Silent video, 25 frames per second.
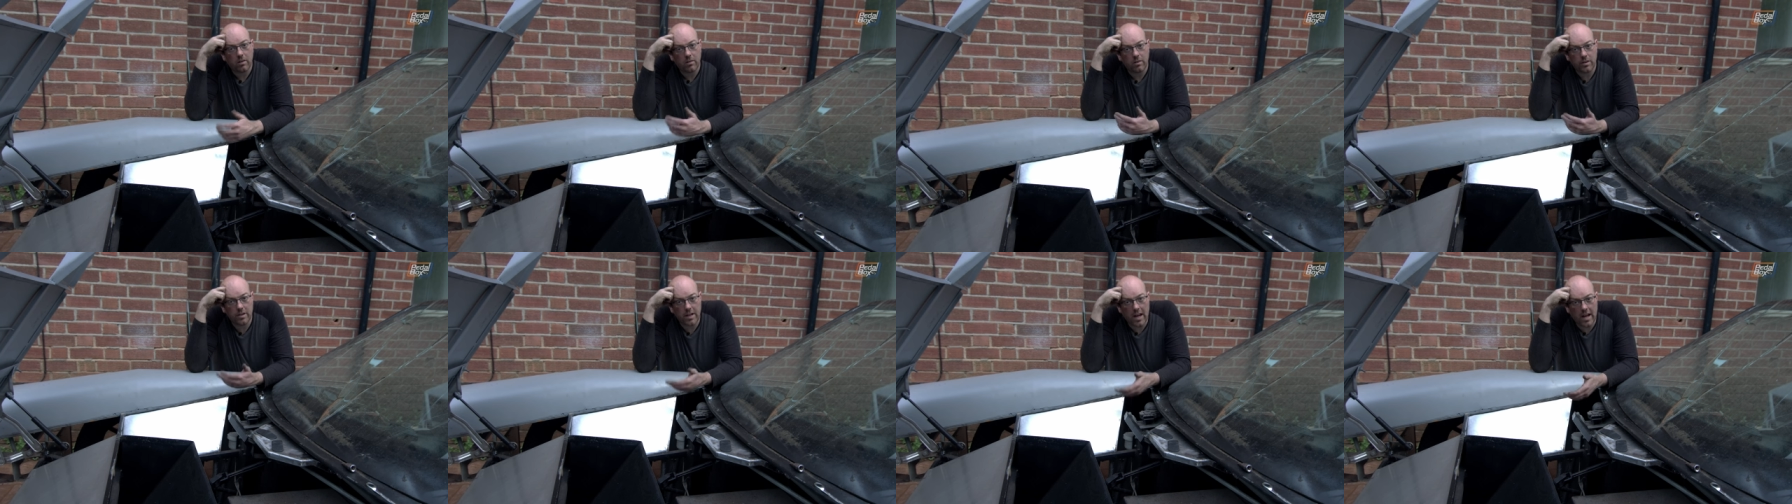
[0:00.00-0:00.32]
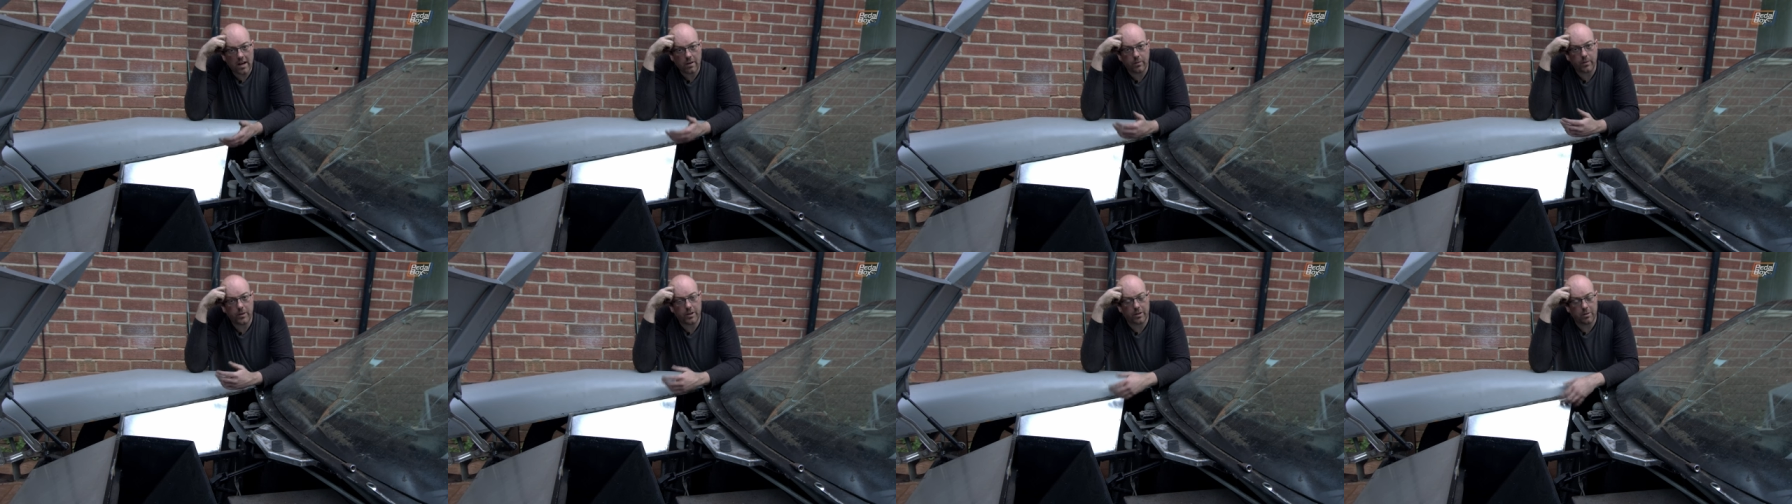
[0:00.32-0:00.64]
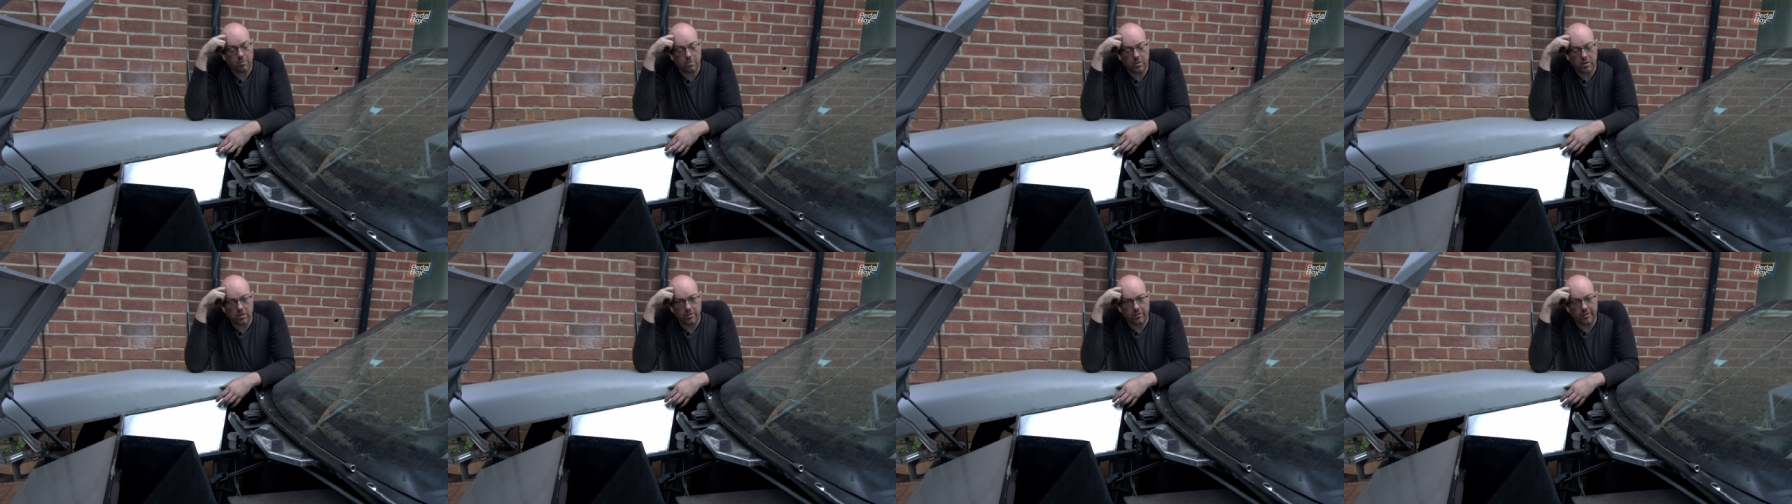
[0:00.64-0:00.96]
well now we can
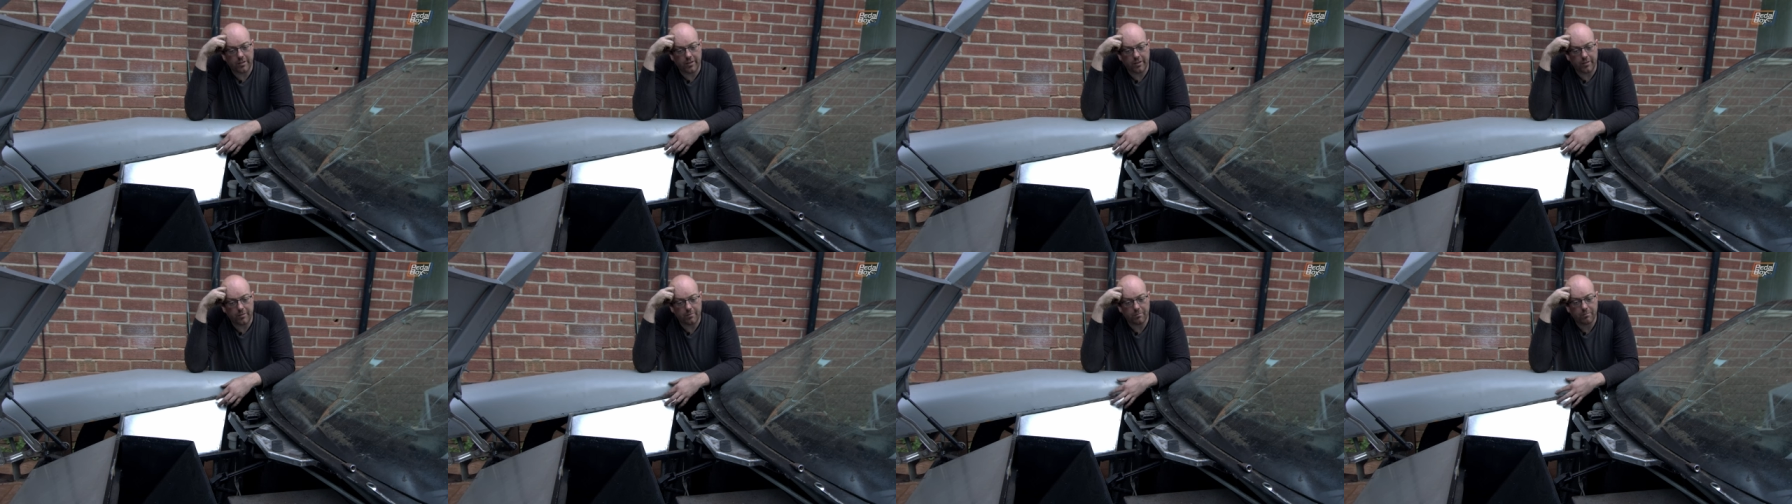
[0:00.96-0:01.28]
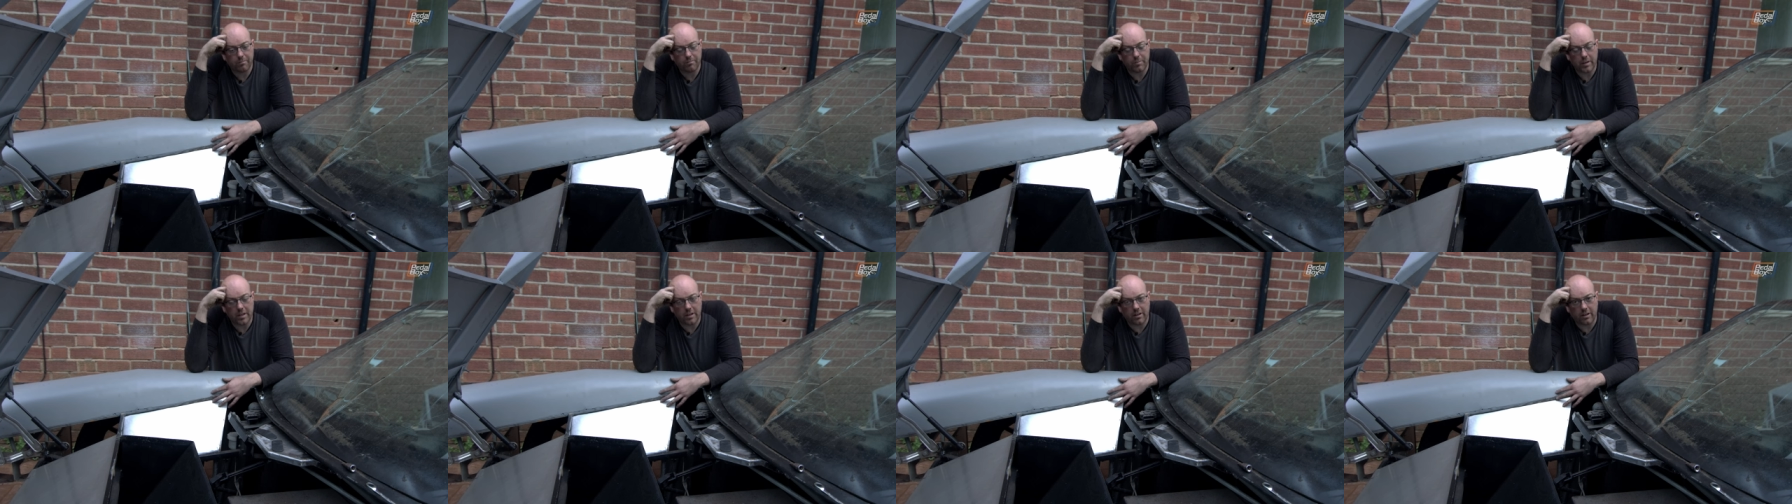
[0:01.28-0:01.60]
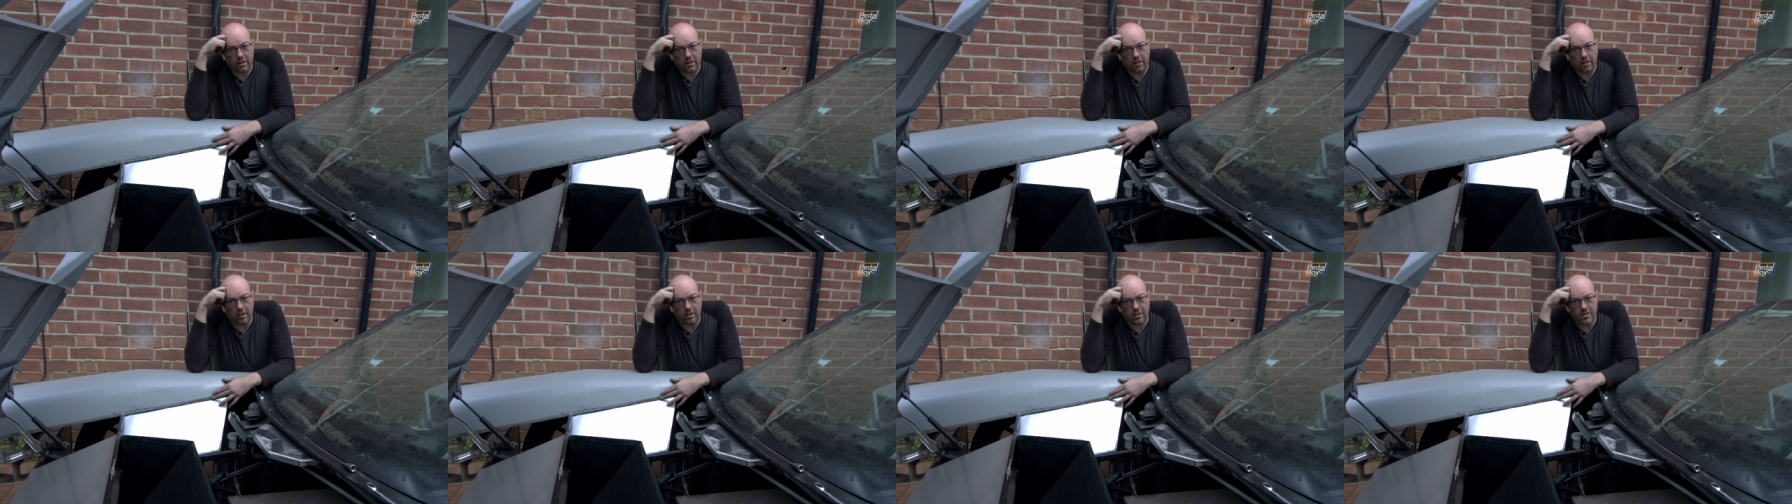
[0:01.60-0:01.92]
move on,
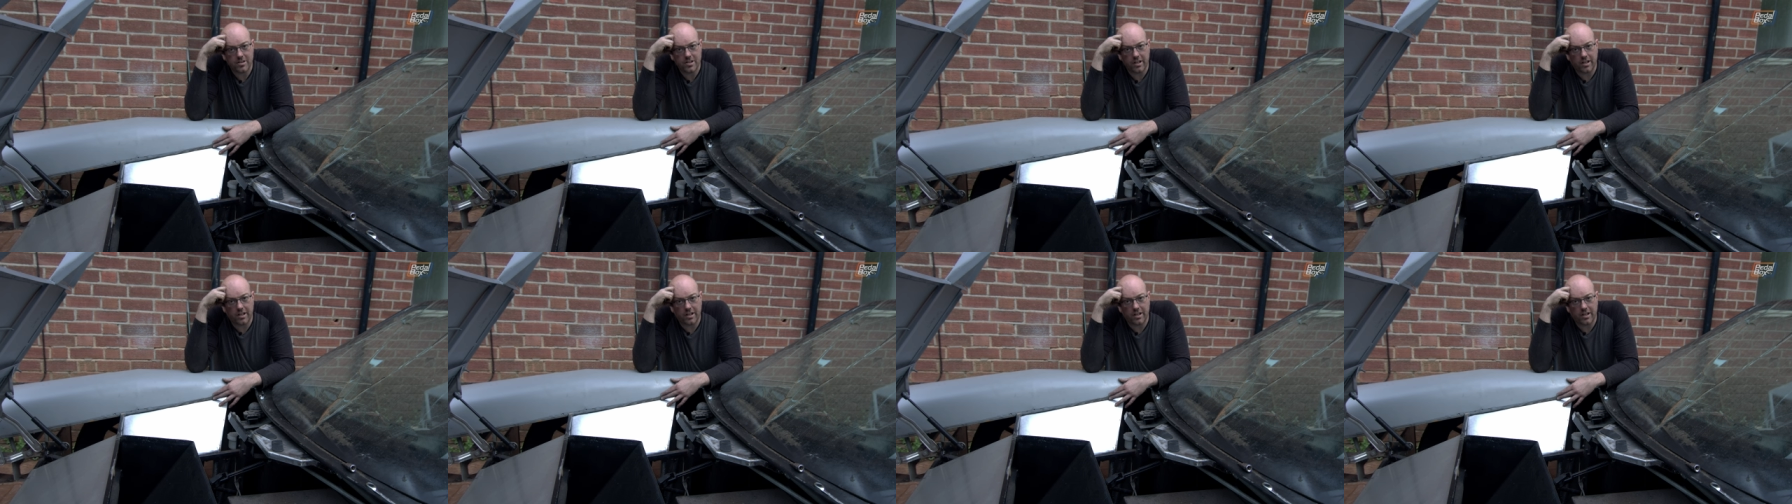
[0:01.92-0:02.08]
because